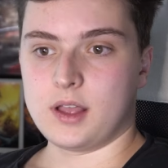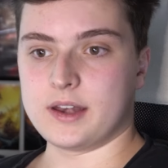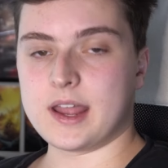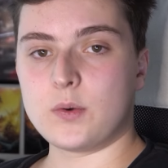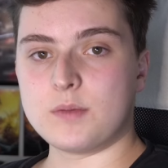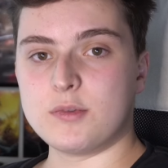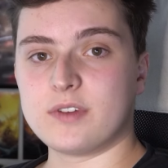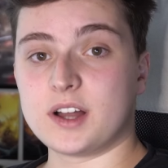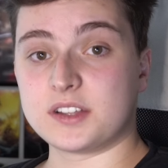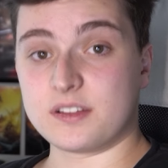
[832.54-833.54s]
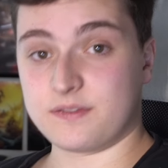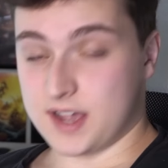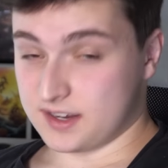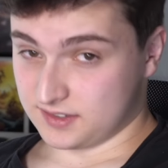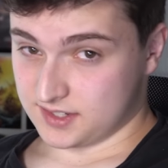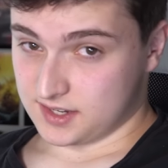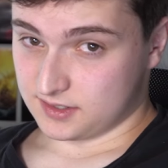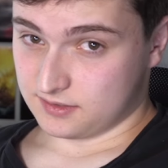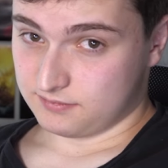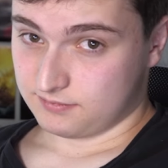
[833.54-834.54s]
And now we move on to the final
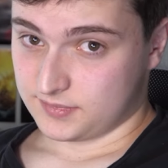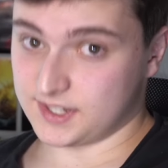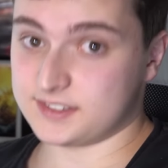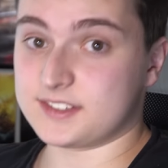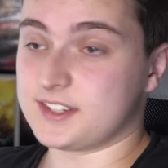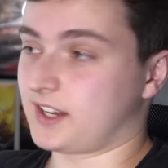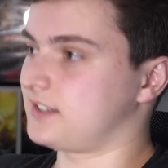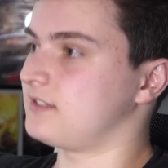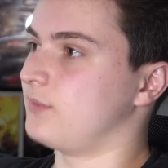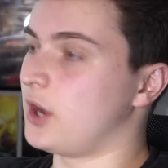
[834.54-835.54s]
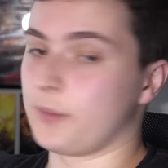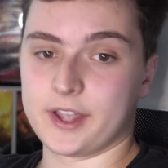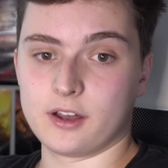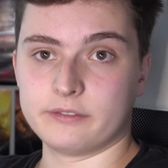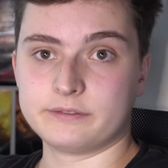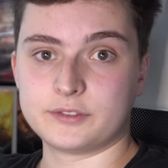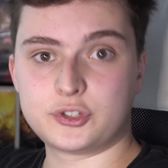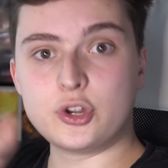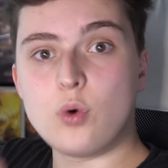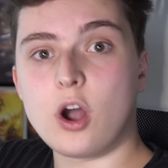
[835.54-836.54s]
season. Season 6. Here we go.
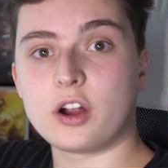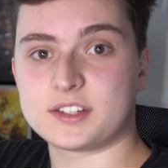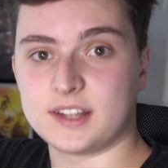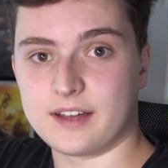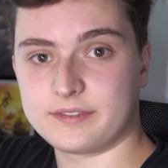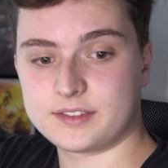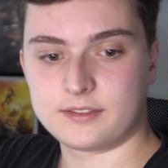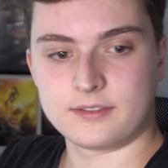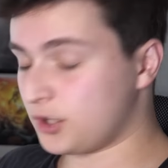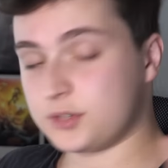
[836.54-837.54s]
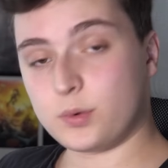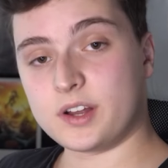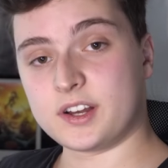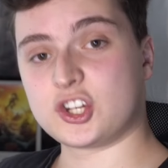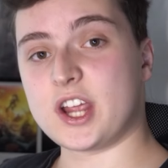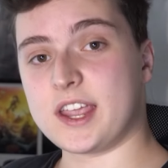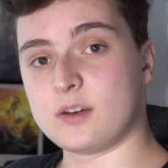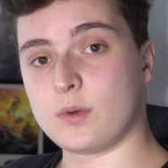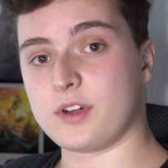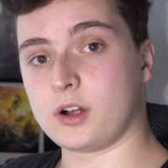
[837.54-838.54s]
2 arcs left. First, we're gonna check
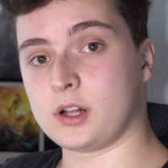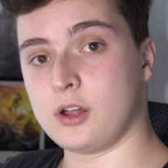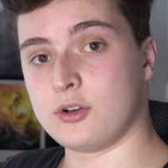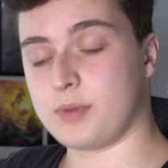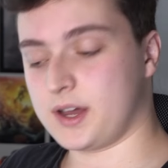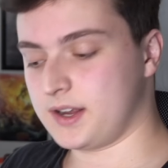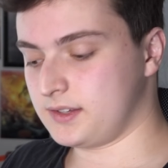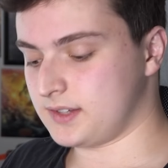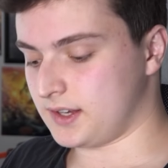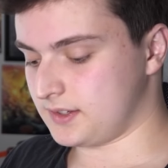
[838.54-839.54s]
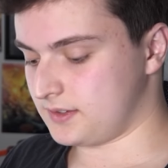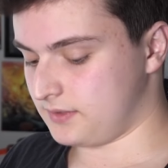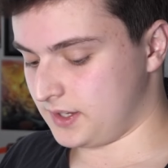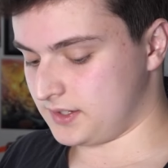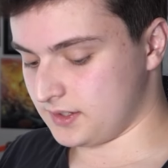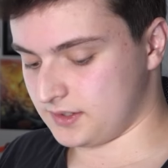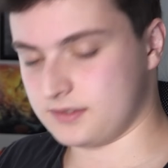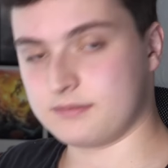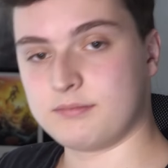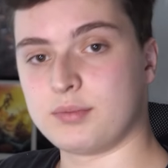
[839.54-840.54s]
in with our clone buddies, as this
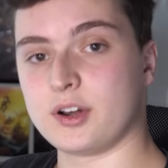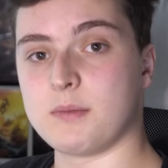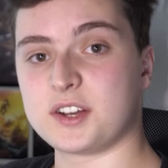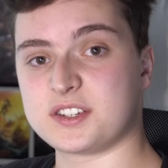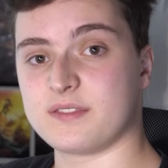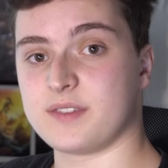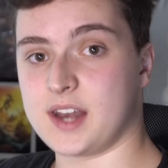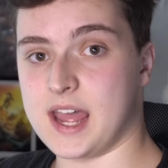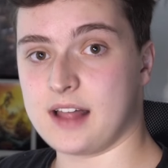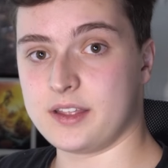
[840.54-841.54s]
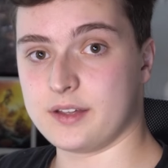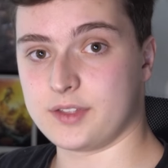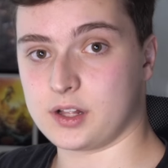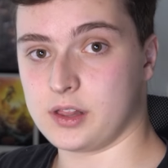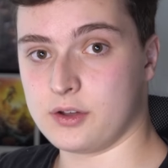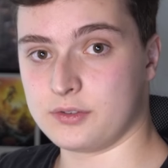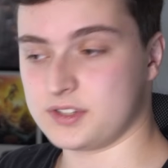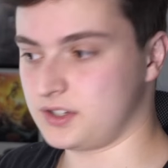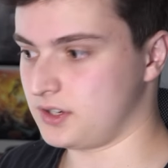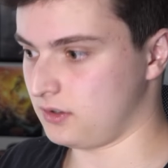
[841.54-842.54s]
is pretty much the finale of the
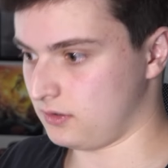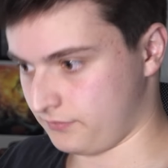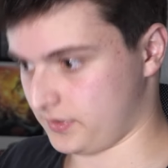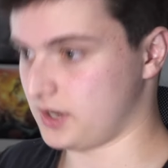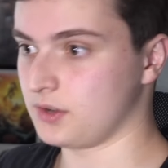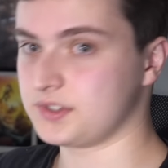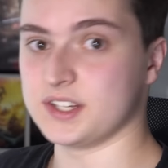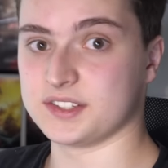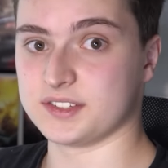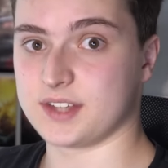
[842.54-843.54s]
clones until, Season